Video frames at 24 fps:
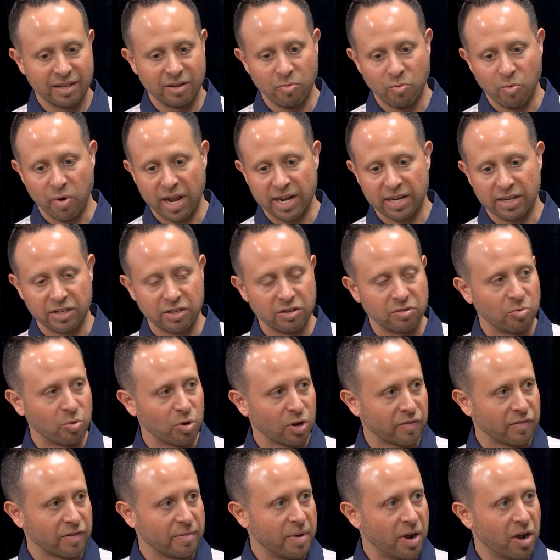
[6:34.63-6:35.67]
went to
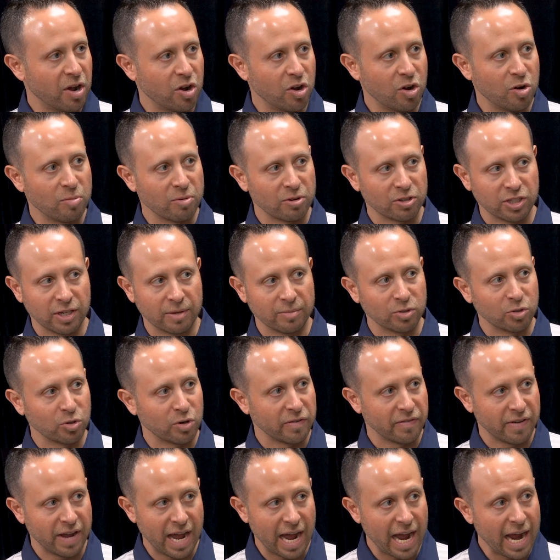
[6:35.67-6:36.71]
work from home or some
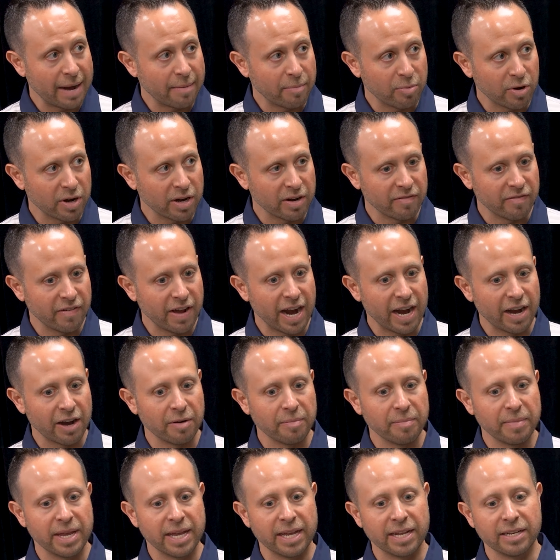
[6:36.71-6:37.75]
sort of hybrid
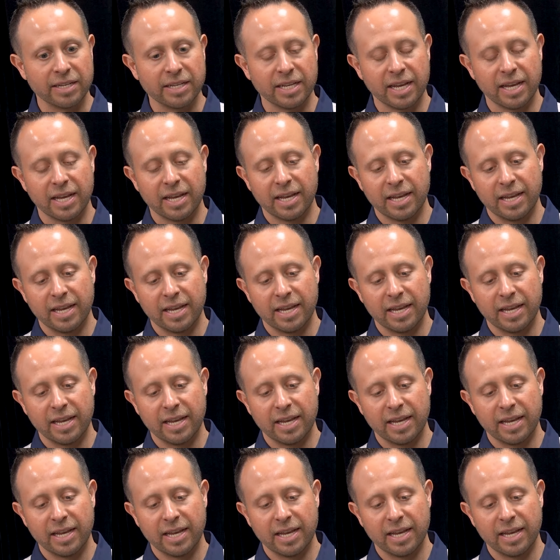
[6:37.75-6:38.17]
environment.